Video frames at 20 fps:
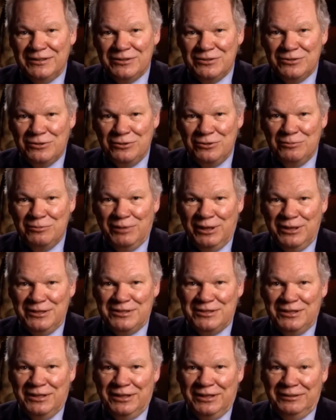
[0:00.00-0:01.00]
So you
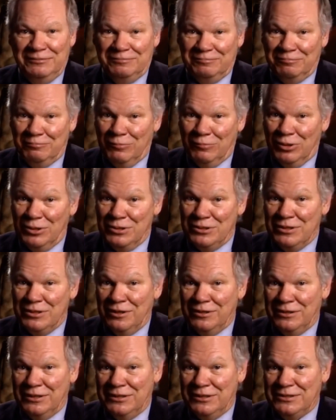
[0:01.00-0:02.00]
might say birds
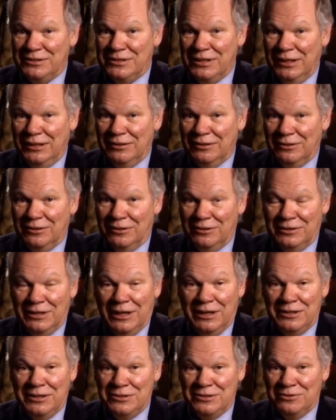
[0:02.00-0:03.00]
aren't extinct, or
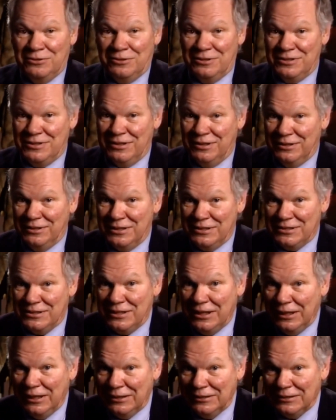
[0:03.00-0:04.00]
dinosaurs aren't
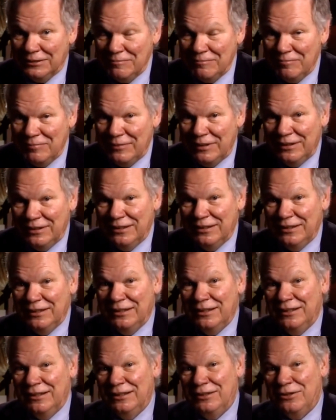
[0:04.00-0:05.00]
extinct.
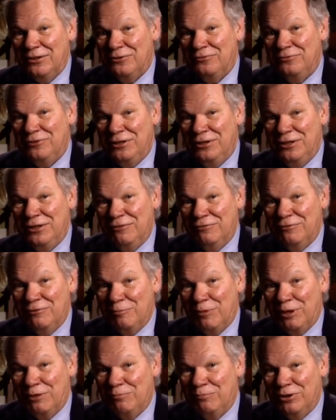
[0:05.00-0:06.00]
They're feeding
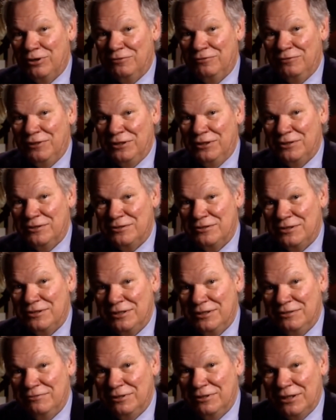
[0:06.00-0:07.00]
from our bird
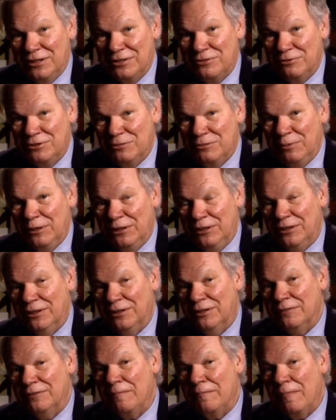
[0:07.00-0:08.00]
feeders even as we speak here.